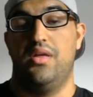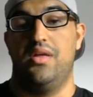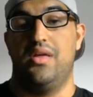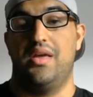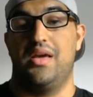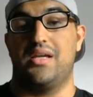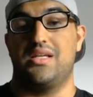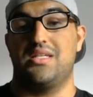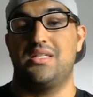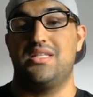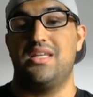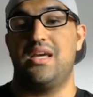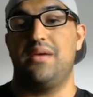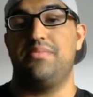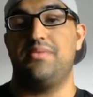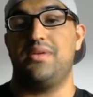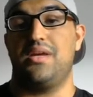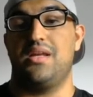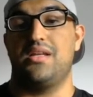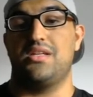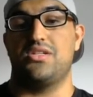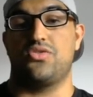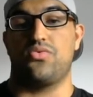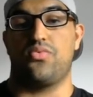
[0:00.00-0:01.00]
except
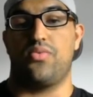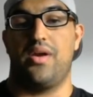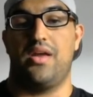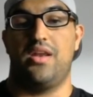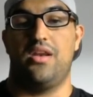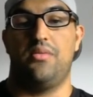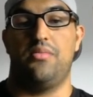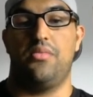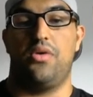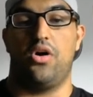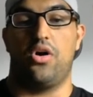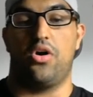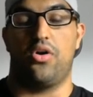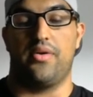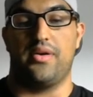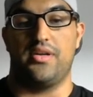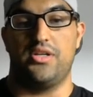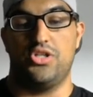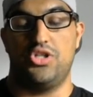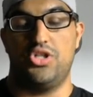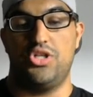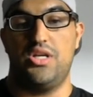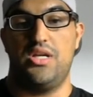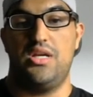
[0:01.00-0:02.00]
it is random
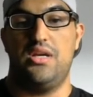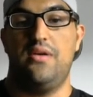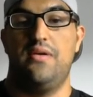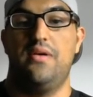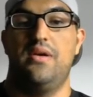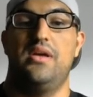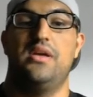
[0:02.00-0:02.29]
RNG.